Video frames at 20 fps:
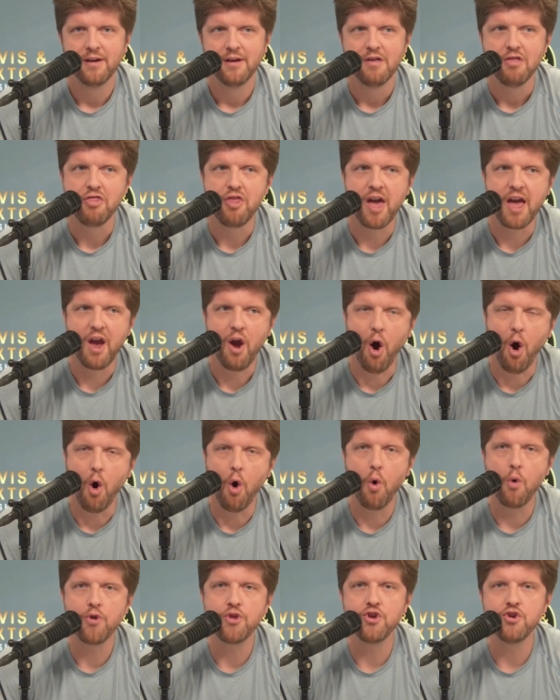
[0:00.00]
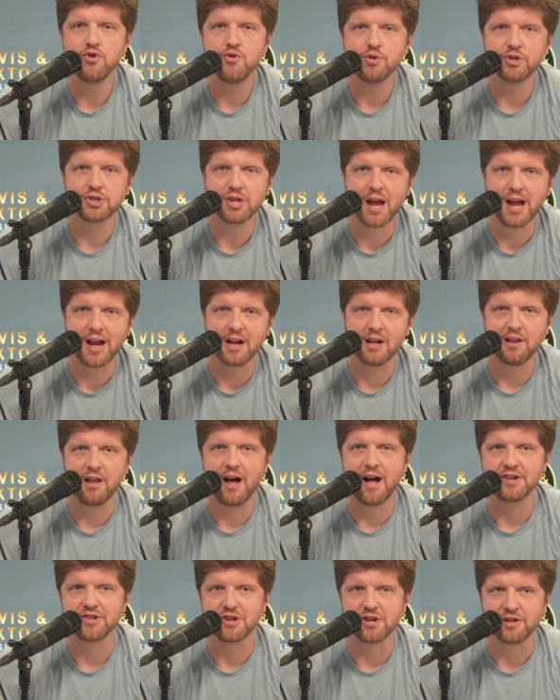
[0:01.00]
They own you
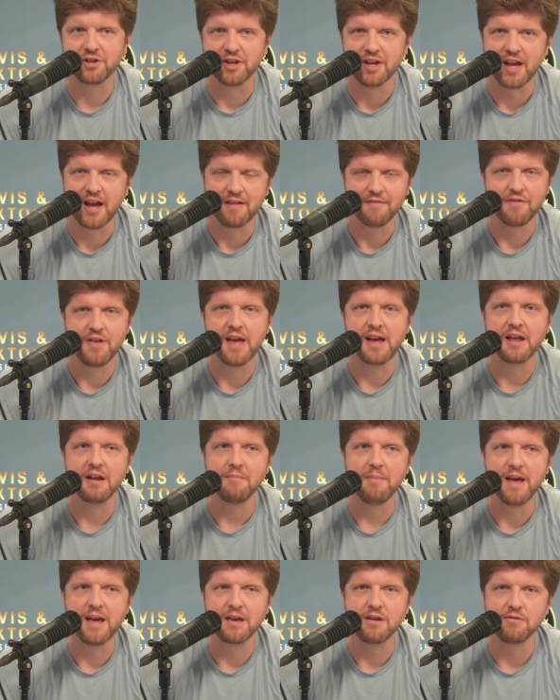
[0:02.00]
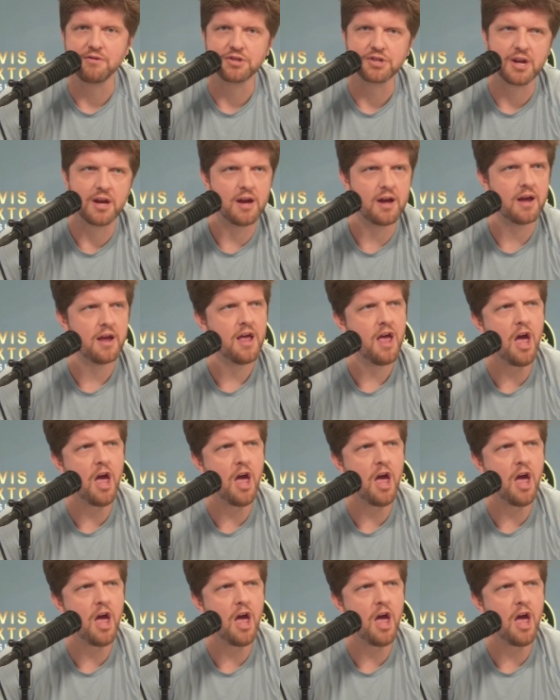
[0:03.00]
psychologically if they can make you say,